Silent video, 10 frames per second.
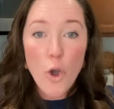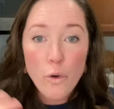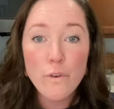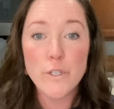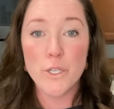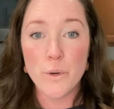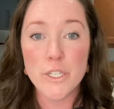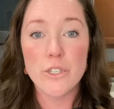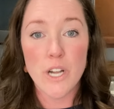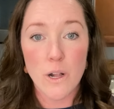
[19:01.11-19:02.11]
over
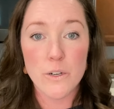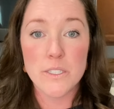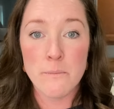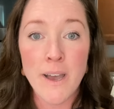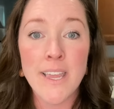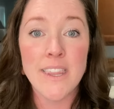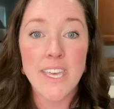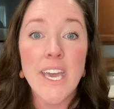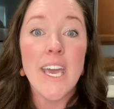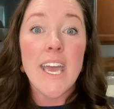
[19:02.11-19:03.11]
$200 a month,
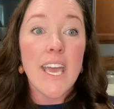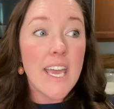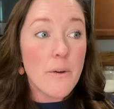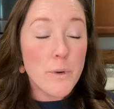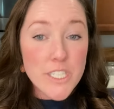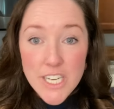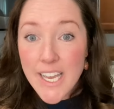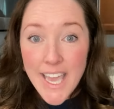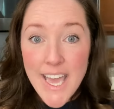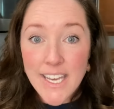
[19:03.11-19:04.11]
which
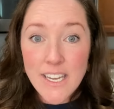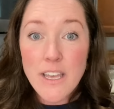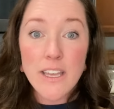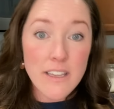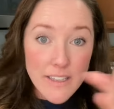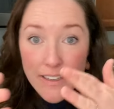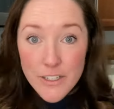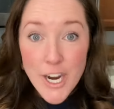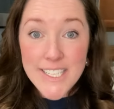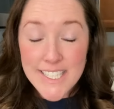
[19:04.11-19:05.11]
again,
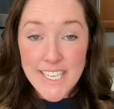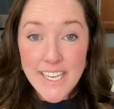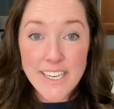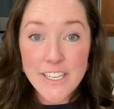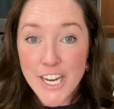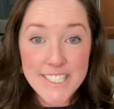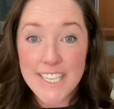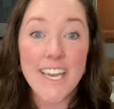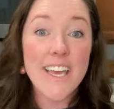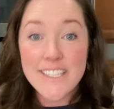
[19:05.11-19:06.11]
crazy,
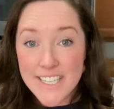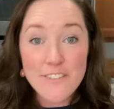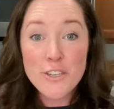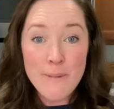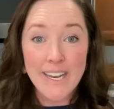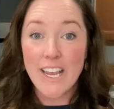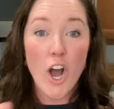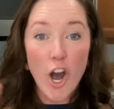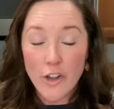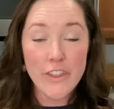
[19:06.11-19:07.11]
crazy. Saves you money
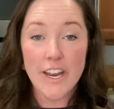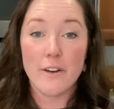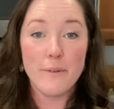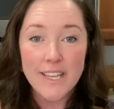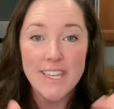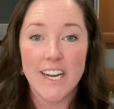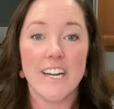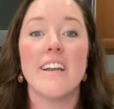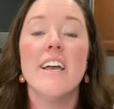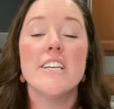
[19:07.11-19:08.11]
all there, right
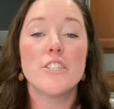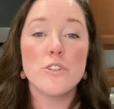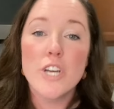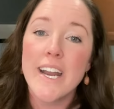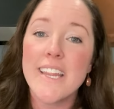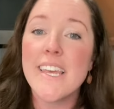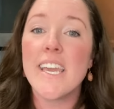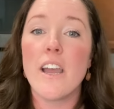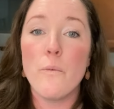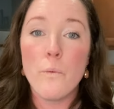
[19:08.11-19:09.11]
there. So try to
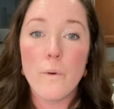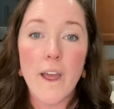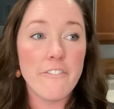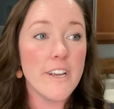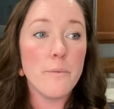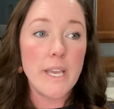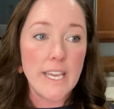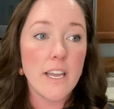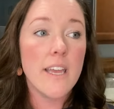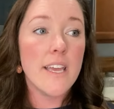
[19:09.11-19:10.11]
think every
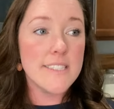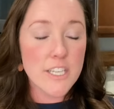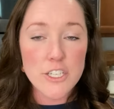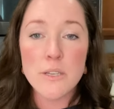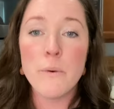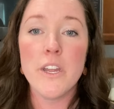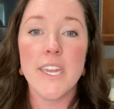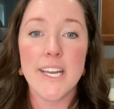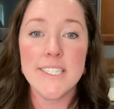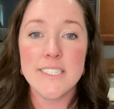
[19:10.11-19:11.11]
week, is there somewhere
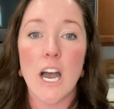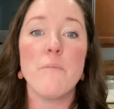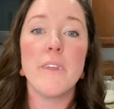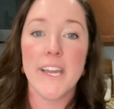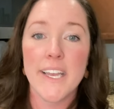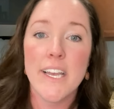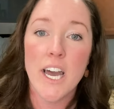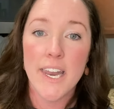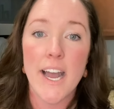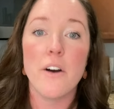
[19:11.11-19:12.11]
that I stop that I can
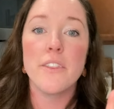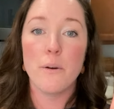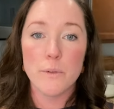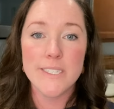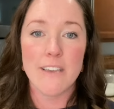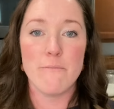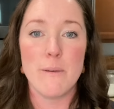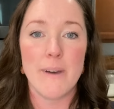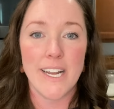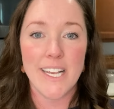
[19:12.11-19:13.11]
cut out that will save me
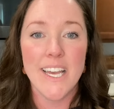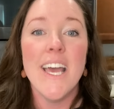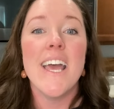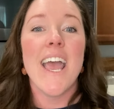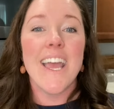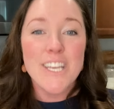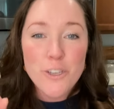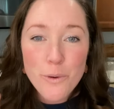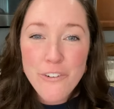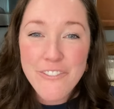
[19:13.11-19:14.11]
money? And
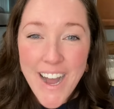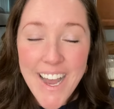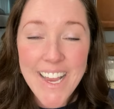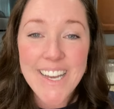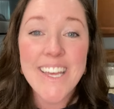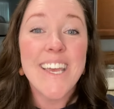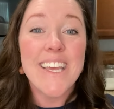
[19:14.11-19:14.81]
you will find,